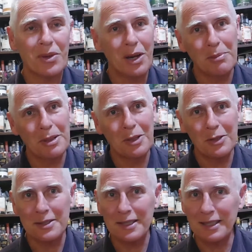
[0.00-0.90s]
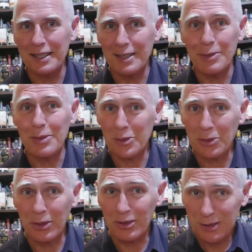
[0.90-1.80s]
I'd be noticing that there was a
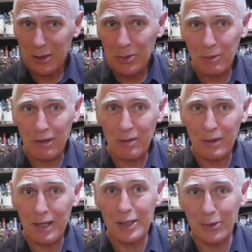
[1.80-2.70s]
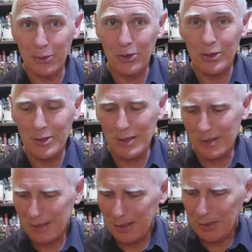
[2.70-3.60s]
strong citrus flavor in all the
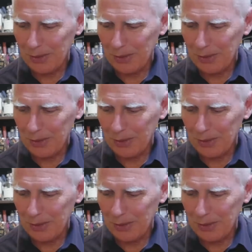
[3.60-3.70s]
gins that